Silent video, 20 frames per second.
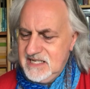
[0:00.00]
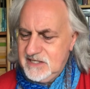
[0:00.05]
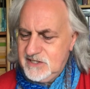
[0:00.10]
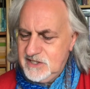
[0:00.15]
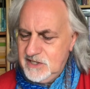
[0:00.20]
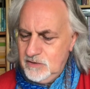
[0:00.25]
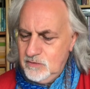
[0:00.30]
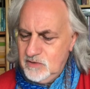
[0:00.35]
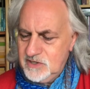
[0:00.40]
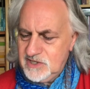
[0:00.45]

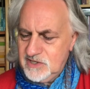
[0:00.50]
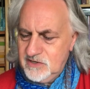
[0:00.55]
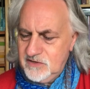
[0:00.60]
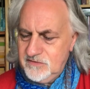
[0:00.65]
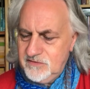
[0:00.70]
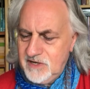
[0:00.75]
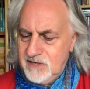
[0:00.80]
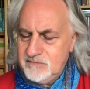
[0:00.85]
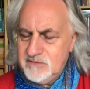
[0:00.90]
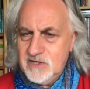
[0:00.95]
to sort
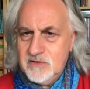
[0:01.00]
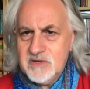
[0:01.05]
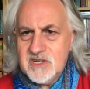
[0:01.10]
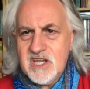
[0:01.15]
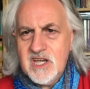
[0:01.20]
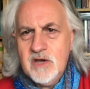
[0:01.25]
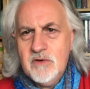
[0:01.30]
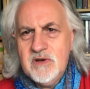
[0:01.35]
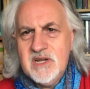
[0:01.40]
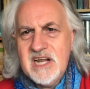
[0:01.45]
of do a
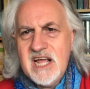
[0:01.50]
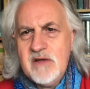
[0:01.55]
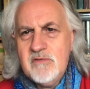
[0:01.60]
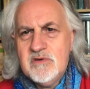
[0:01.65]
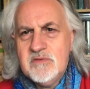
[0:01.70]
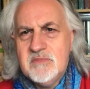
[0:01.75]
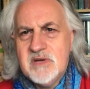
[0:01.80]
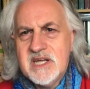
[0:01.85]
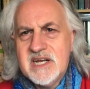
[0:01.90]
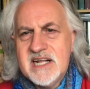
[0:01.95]
Q&A
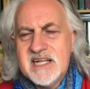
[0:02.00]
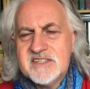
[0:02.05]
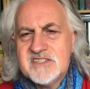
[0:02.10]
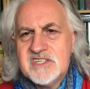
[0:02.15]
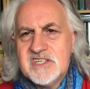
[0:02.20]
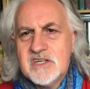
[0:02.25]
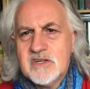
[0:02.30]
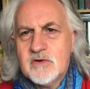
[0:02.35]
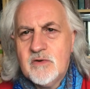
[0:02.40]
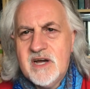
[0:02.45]
with me and
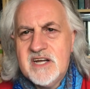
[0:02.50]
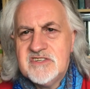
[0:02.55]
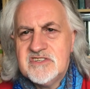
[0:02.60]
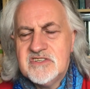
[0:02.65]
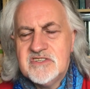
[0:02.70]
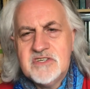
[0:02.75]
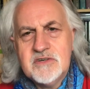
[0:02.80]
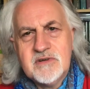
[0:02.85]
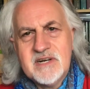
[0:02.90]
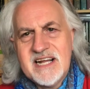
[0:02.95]
answer your
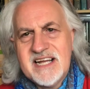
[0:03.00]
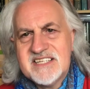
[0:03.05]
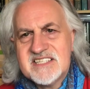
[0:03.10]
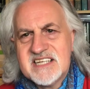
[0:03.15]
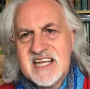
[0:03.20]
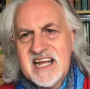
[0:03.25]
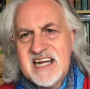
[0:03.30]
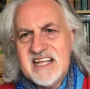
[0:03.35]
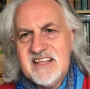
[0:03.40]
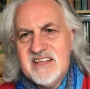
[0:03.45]
questions. You can
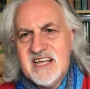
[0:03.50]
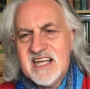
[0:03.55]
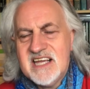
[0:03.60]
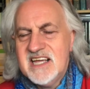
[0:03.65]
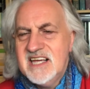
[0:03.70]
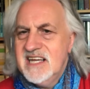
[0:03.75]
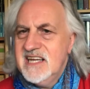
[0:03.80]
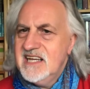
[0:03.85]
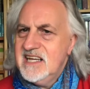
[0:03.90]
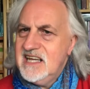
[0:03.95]
ask
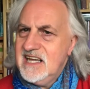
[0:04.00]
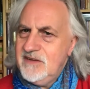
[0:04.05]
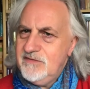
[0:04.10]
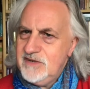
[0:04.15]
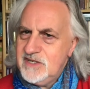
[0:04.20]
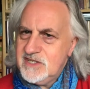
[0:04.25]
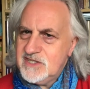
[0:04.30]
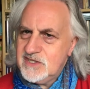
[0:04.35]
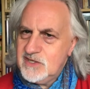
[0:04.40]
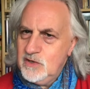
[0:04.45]
anything.
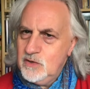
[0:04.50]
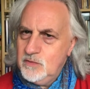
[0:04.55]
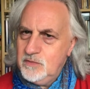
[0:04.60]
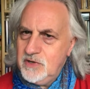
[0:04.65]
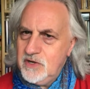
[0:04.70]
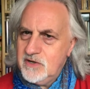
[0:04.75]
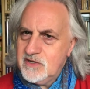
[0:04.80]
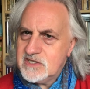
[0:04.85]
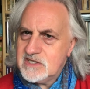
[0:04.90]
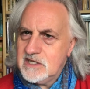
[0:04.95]
If it's too
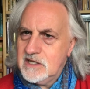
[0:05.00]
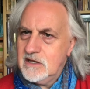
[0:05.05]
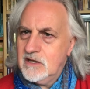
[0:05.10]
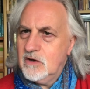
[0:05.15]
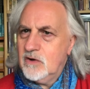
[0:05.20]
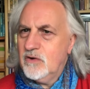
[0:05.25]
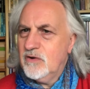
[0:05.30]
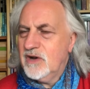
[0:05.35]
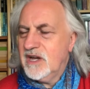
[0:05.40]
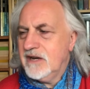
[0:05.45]
personal
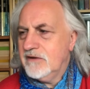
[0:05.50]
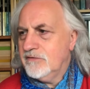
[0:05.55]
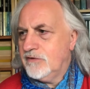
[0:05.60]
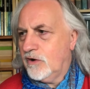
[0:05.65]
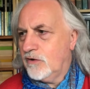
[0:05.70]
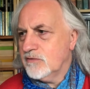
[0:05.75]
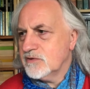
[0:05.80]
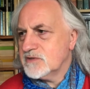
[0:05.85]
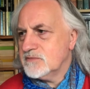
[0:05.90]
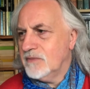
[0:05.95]
or
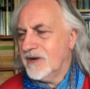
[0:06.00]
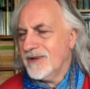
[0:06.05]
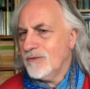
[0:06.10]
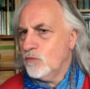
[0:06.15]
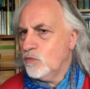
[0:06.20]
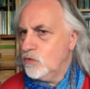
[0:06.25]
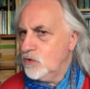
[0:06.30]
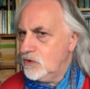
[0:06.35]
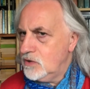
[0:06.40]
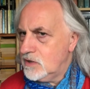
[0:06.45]
involves my
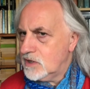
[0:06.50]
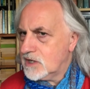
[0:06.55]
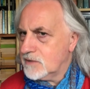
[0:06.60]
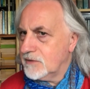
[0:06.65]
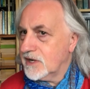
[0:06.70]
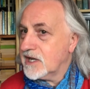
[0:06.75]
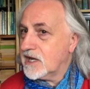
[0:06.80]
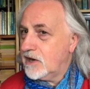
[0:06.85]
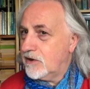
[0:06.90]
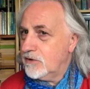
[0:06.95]
work,
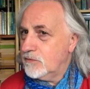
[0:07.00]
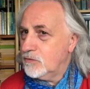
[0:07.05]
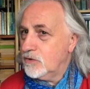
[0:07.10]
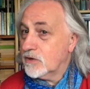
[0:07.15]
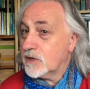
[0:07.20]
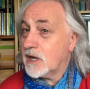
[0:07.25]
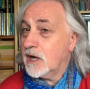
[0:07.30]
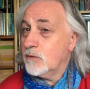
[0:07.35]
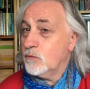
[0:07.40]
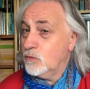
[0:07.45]
my current
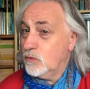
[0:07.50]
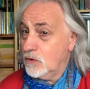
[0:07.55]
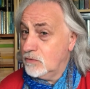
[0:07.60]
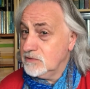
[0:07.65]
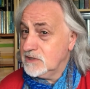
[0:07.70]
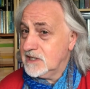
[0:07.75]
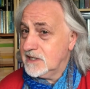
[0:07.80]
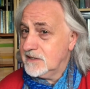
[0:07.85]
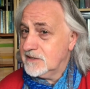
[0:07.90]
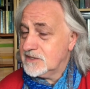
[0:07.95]
work, I
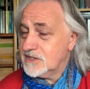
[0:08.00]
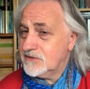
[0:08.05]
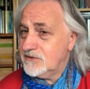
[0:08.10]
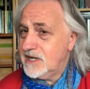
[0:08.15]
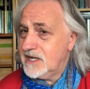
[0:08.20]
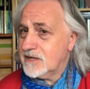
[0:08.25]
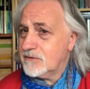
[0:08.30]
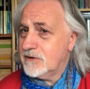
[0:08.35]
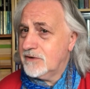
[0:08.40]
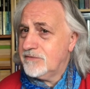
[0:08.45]
won't answer
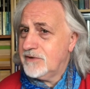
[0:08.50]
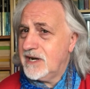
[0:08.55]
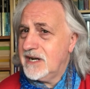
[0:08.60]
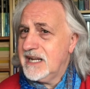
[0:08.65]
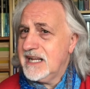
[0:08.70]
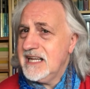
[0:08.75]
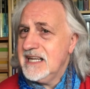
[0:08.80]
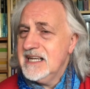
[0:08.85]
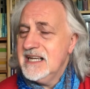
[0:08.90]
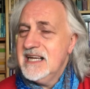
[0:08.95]
it, quite
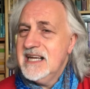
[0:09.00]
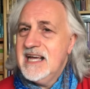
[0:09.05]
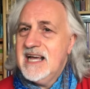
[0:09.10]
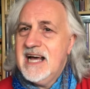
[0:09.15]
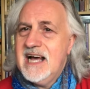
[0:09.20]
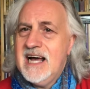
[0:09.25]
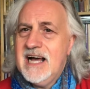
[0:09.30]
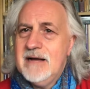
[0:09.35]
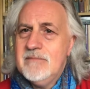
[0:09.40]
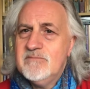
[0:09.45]
frankly.
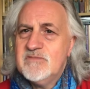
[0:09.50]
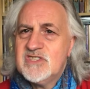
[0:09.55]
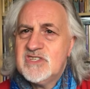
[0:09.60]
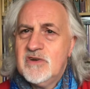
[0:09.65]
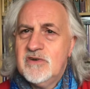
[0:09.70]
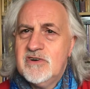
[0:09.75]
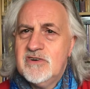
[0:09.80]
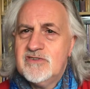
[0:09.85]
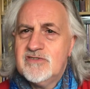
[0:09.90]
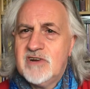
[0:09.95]

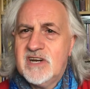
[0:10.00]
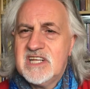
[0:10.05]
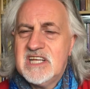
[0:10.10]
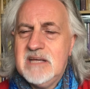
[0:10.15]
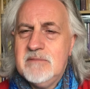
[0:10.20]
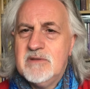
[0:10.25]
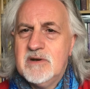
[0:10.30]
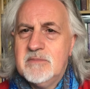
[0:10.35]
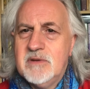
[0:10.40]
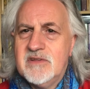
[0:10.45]
So, you know, try to
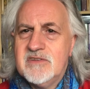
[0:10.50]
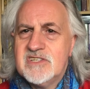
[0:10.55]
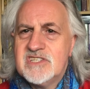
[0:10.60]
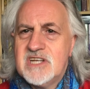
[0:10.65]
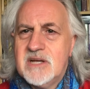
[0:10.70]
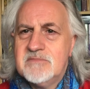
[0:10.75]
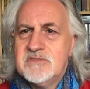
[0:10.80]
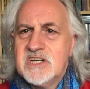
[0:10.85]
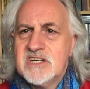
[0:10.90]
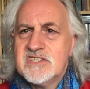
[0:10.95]
keep it about the
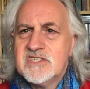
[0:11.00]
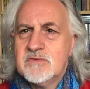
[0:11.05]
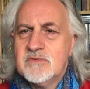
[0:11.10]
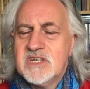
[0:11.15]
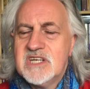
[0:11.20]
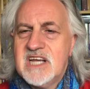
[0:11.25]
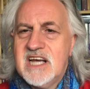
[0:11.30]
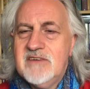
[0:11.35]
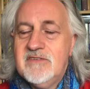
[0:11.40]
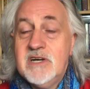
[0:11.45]
subjects that
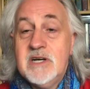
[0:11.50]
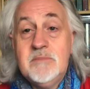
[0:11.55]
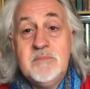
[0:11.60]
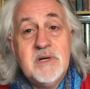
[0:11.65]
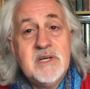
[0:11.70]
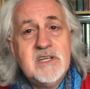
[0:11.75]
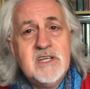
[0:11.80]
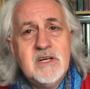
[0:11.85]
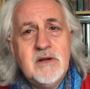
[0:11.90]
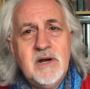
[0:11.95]
we cover,
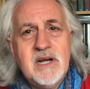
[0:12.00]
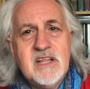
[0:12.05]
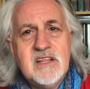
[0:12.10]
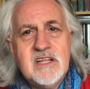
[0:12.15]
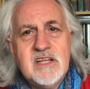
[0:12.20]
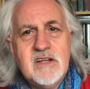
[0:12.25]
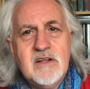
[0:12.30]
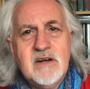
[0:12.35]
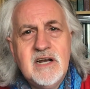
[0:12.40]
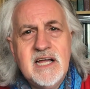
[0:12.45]
but, you know,
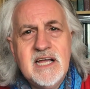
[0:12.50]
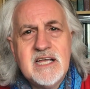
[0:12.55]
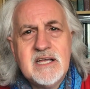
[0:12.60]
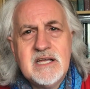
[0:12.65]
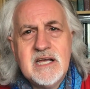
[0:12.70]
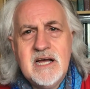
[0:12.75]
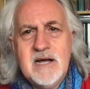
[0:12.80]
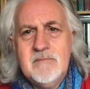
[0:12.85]
anything you like,